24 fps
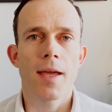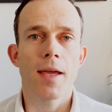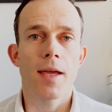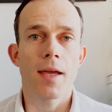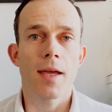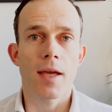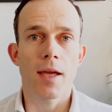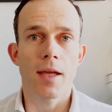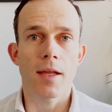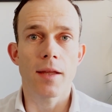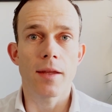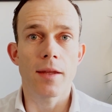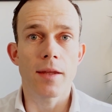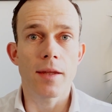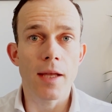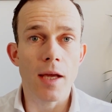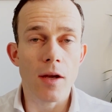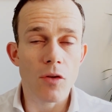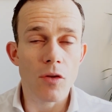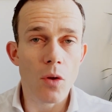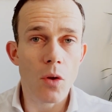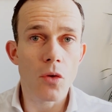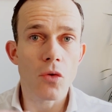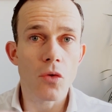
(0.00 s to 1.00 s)
uh,
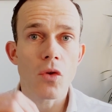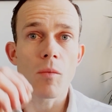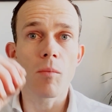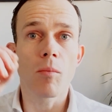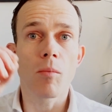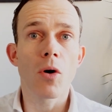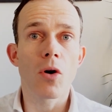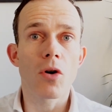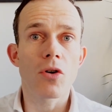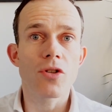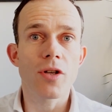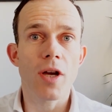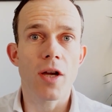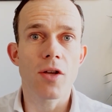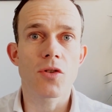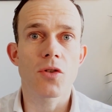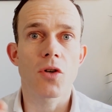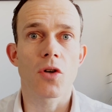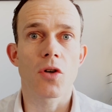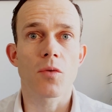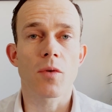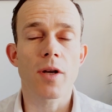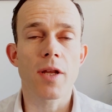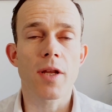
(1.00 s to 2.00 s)
there's also more Caiz
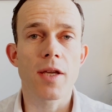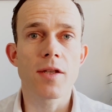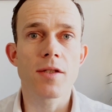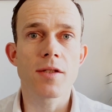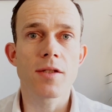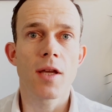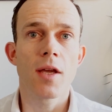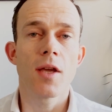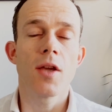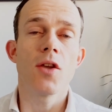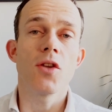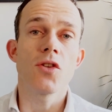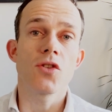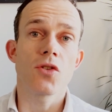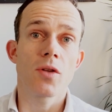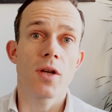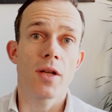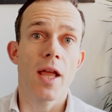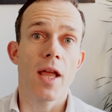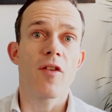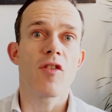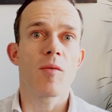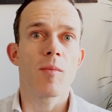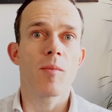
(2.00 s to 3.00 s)
coin released so
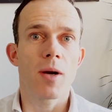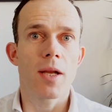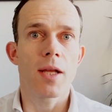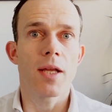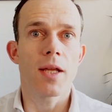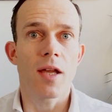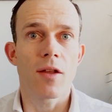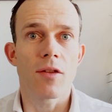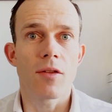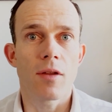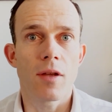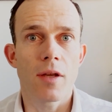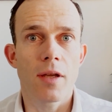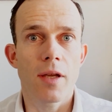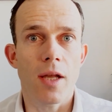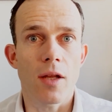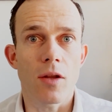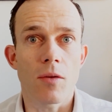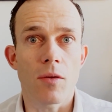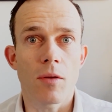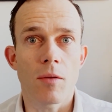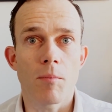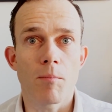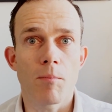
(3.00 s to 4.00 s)
that everybody can,
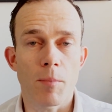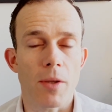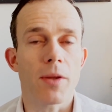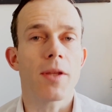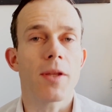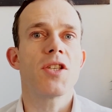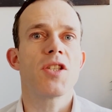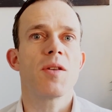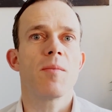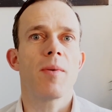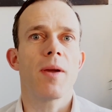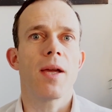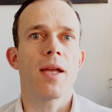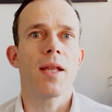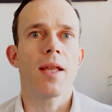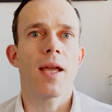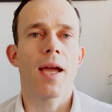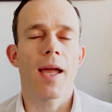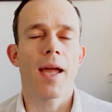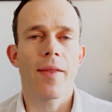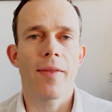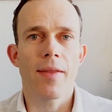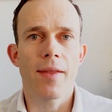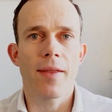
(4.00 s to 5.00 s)
can participate
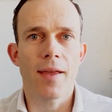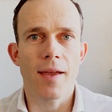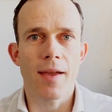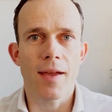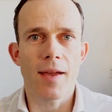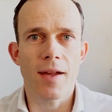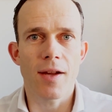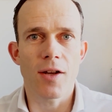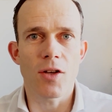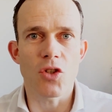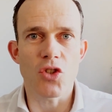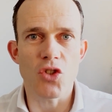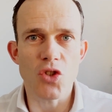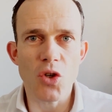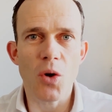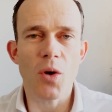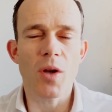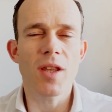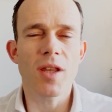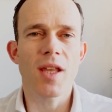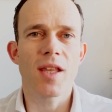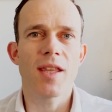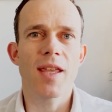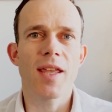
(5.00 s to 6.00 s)
and uh,
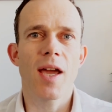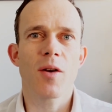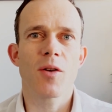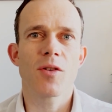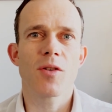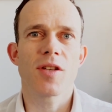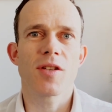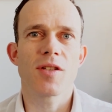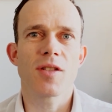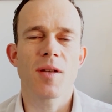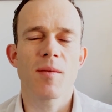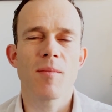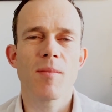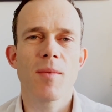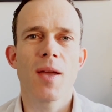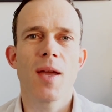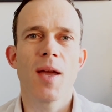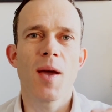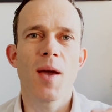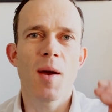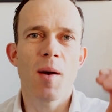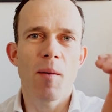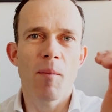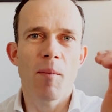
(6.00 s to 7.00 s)
join in the ecosystem,
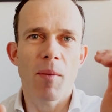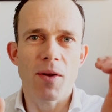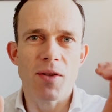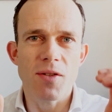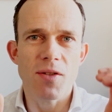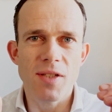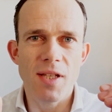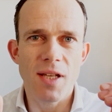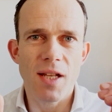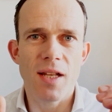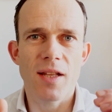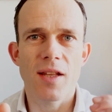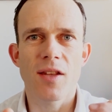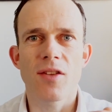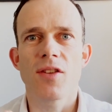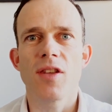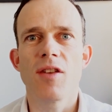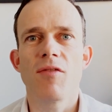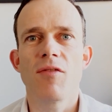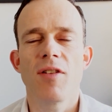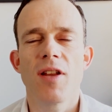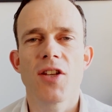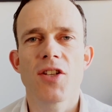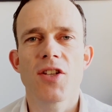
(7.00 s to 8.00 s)
but still in a
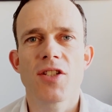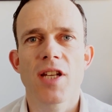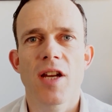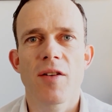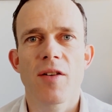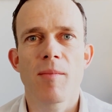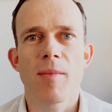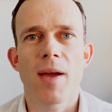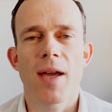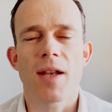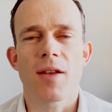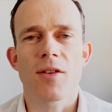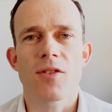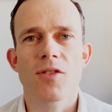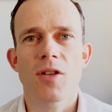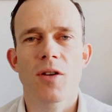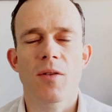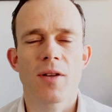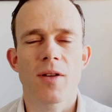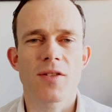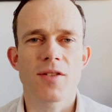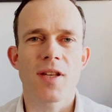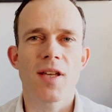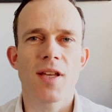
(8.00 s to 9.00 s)
deflationary manner. So
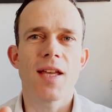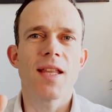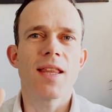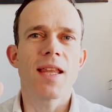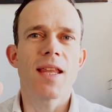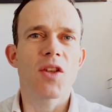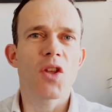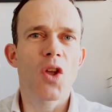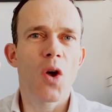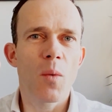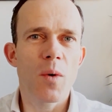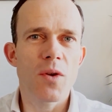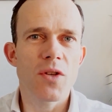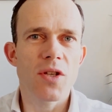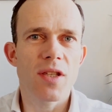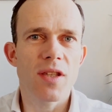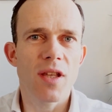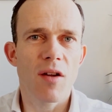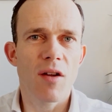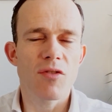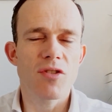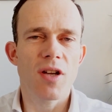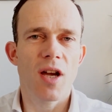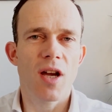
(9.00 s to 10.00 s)
it's there's always
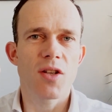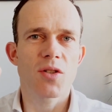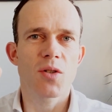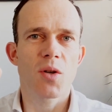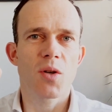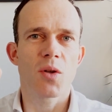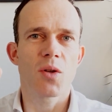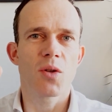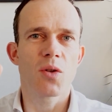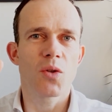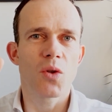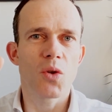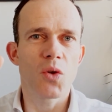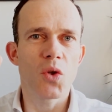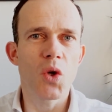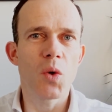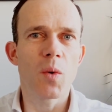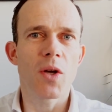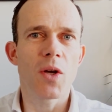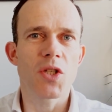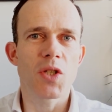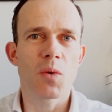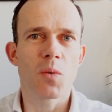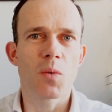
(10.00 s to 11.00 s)
enough giants going to do
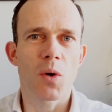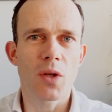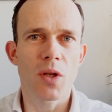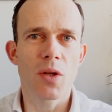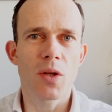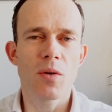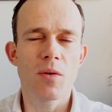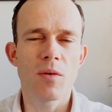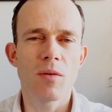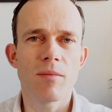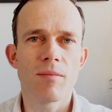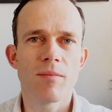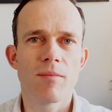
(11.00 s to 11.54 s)
what you want to do,